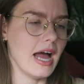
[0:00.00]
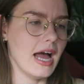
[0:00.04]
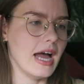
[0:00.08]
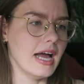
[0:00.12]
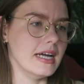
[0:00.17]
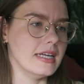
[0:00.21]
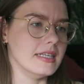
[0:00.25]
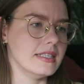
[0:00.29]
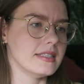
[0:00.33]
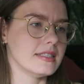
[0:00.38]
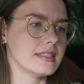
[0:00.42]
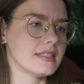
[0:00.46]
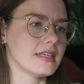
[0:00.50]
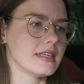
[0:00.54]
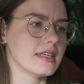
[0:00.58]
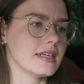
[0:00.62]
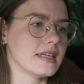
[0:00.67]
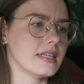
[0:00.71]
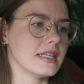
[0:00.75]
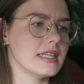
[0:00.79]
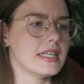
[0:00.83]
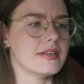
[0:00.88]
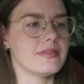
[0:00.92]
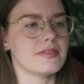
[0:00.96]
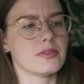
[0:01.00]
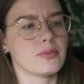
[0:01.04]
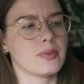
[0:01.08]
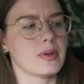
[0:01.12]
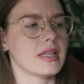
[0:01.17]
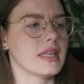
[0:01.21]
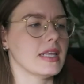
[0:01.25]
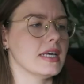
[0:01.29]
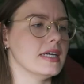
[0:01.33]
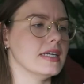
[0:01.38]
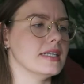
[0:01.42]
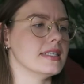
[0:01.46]
and uh, lives
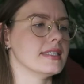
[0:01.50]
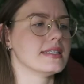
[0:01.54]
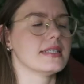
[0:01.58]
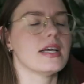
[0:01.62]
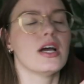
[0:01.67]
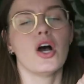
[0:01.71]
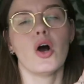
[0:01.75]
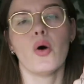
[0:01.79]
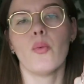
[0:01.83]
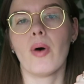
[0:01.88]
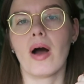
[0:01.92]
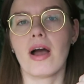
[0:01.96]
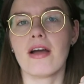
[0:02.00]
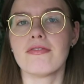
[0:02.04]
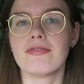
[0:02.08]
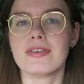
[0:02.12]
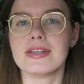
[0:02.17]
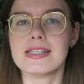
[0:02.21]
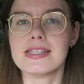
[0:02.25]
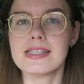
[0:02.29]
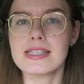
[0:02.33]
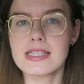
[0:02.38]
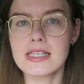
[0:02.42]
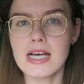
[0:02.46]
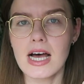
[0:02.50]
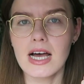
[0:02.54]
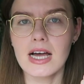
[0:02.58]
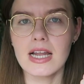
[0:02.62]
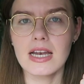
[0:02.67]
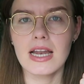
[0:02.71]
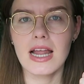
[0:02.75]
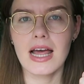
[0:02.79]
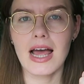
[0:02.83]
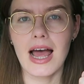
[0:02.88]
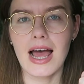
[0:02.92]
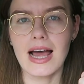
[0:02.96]
with his wife and
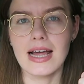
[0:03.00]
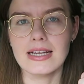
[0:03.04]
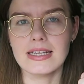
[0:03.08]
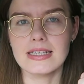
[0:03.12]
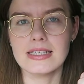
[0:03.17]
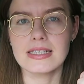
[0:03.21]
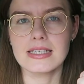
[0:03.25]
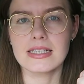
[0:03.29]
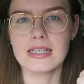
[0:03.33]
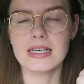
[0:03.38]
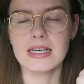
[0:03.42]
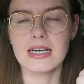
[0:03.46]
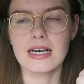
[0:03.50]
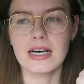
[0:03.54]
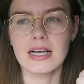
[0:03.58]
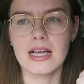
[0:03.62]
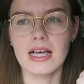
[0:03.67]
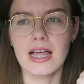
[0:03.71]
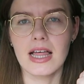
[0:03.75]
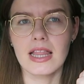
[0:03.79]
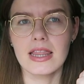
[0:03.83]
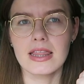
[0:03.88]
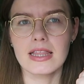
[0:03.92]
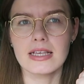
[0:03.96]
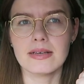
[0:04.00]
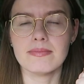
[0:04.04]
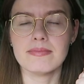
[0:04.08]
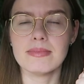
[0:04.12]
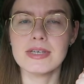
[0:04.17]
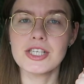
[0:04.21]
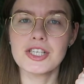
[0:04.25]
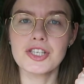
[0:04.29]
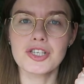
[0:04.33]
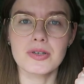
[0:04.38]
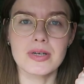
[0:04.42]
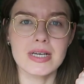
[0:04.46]
son, and uh, the
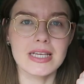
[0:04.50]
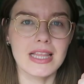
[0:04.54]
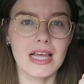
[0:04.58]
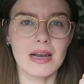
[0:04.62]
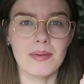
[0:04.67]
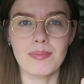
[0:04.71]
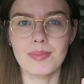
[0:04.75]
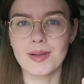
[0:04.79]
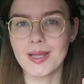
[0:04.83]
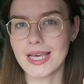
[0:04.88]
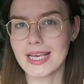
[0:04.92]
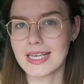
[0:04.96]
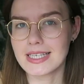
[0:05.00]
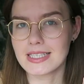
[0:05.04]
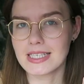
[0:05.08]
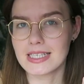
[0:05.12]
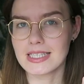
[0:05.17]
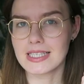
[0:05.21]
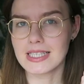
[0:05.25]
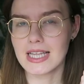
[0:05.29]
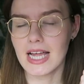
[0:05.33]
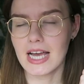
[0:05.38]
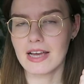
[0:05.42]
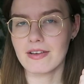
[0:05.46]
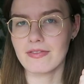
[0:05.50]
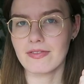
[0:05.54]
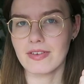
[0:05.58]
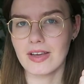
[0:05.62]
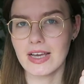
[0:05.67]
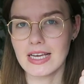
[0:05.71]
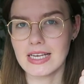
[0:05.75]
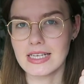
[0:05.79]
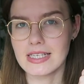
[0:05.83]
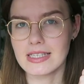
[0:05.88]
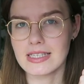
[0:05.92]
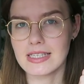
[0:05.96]
mystery that plagues his life
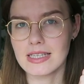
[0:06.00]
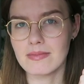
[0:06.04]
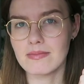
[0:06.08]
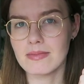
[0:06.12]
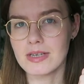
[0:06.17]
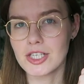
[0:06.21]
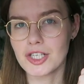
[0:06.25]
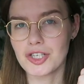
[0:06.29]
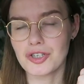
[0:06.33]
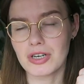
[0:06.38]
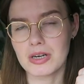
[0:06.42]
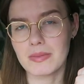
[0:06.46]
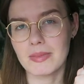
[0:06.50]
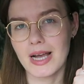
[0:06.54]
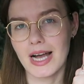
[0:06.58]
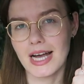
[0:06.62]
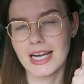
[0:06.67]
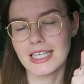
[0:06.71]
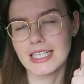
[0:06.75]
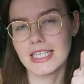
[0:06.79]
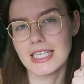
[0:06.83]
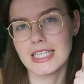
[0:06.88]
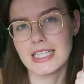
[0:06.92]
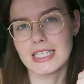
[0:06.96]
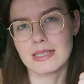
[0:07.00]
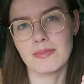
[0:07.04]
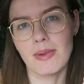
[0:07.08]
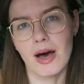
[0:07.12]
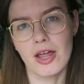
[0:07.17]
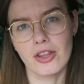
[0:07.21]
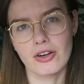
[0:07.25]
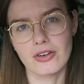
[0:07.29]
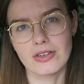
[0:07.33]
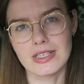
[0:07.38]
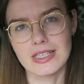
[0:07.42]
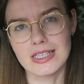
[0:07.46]
is the mystery behind his
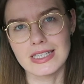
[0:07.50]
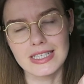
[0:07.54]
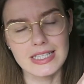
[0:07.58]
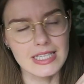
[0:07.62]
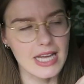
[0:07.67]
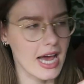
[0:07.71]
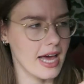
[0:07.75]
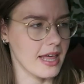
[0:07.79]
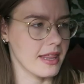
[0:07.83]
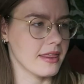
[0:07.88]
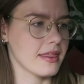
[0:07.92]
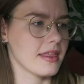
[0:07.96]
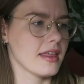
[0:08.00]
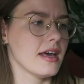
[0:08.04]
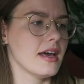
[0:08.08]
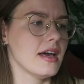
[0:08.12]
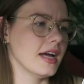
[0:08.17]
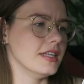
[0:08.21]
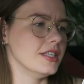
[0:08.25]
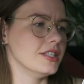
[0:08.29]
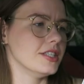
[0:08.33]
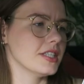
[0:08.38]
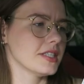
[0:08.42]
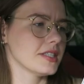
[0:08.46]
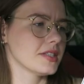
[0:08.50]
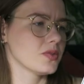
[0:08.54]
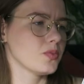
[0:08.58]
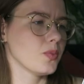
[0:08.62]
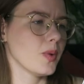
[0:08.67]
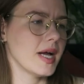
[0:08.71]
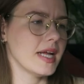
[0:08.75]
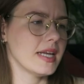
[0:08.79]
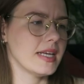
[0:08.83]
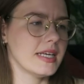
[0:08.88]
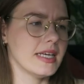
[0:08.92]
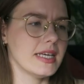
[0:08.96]
mother's death. And just
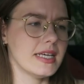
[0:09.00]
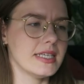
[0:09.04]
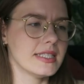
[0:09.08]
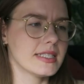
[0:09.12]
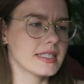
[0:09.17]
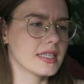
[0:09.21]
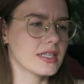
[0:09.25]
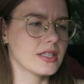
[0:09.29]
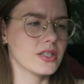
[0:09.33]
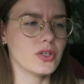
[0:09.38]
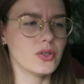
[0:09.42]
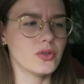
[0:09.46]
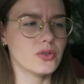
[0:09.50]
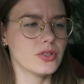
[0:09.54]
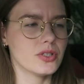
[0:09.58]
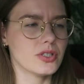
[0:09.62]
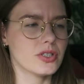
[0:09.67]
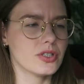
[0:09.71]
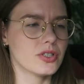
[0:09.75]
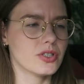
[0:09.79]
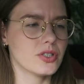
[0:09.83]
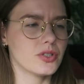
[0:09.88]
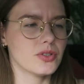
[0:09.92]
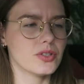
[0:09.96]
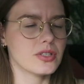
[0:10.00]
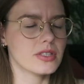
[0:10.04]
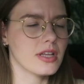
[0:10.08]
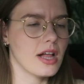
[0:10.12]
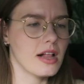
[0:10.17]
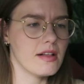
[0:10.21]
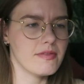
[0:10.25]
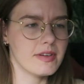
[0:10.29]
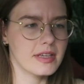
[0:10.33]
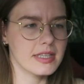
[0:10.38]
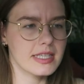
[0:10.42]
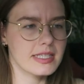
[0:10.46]
when he's close to
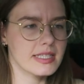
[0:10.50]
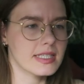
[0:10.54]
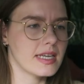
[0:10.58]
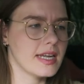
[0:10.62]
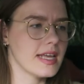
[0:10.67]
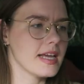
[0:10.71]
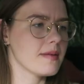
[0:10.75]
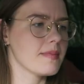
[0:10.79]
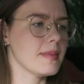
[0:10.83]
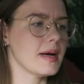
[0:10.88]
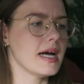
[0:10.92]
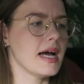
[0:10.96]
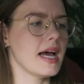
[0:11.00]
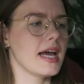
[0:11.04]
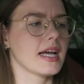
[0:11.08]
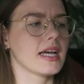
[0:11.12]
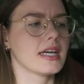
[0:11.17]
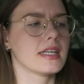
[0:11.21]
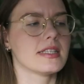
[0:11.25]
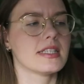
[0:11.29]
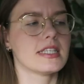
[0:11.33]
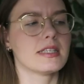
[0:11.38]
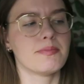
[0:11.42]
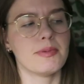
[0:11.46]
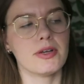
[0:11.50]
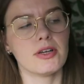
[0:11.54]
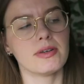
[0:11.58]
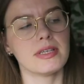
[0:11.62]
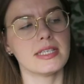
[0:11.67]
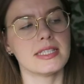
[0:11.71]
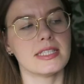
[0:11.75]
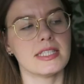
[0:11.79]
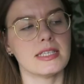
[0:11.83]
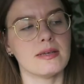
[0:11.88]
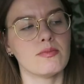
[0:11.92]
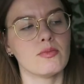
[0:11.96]
solving this enigma, a
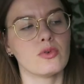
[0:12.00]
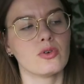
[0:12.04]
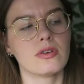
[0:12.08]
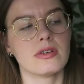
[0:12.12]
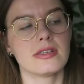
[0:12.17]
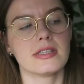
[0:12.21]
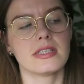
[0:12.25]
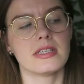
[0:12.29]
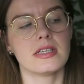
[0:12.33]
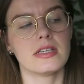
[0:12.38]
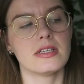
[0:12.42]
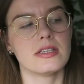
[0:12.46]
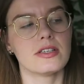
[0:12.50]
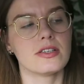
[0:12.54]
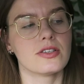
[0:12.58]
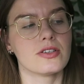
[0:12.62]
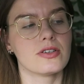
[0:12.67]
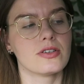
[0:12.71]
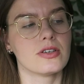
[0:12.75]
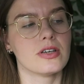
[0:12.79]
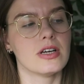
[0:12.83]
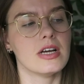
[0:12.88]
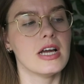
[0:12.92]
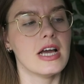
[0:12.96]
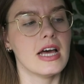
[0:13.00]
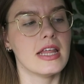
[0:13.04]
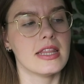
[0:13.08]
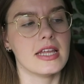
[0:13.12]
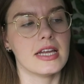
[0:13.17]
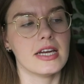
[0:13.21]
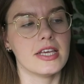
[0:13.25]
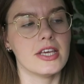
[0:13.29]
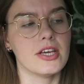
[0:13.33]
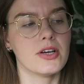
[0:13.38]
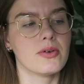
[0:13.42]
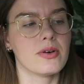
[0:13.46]
conspiracy more sinister
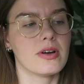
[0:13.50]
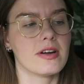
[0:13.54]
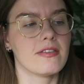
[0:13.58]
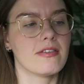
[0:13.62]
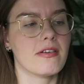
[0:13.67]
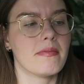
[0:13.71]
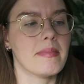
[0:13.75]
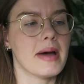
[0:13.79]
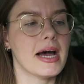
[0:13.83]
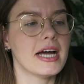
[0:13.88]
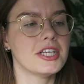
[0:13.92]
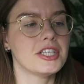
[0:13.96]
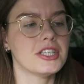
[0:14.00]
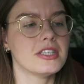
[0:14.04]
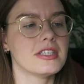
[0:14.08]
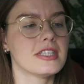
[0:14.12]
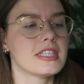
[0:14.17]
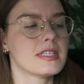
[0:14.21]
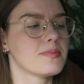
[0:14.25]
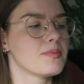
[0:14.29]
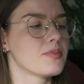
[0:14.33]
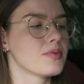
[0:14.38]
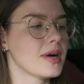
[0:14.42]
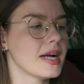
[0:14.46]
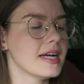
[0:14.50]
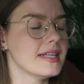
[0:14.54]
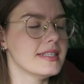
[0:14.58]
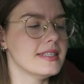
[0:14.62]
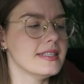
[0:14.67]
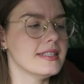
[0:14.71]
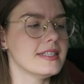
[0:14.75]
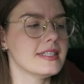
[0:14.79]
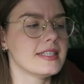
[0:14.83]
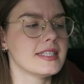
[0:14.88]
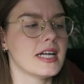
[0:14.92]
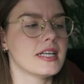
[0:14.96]
than he could have imagined spreads
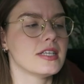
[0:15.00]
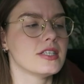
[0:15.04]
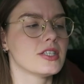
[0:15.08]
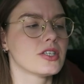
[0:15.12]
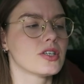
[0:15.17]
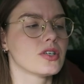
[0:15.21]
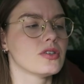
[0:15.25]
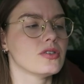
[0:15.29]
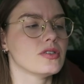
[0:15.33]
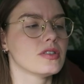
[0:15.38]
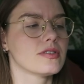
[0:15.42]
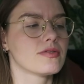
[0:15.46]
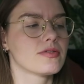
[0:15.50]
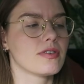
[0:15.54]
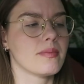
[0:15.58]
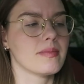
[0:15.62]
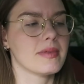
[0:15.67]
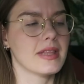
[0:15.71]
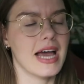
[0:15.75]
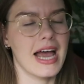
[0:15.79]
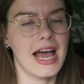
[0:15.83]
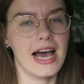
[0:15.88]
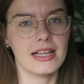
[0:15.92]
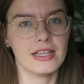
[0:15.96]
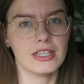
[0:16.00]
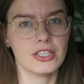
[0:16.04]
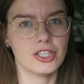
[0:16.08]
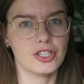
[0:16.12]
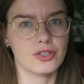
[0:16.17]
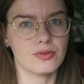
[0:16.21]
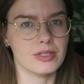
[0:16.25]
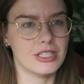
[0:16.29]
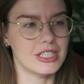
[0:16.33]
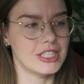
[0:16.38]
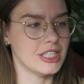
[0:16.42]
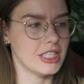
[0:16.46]
its tentacles from the
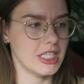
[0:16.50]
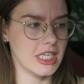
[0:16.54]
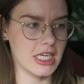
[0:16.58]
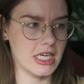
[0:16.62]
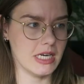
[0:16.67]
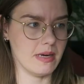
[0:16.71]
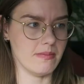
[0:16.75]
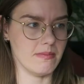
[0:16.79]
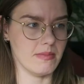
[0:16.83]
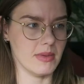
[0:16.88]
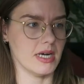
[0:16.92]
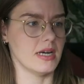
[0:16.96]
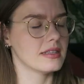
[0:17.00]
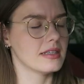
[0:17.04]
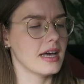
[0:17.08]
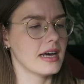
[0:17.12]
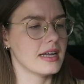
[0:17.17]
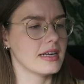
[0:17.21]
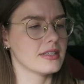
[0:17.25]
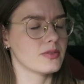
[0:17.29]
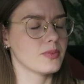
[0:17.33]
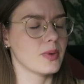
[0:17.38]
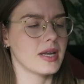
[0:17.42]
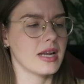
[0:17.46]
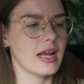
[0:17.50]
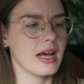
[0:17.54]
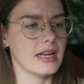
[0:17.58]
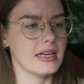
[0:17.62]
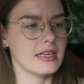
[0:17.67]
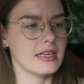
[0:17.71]
hellish regime. That is when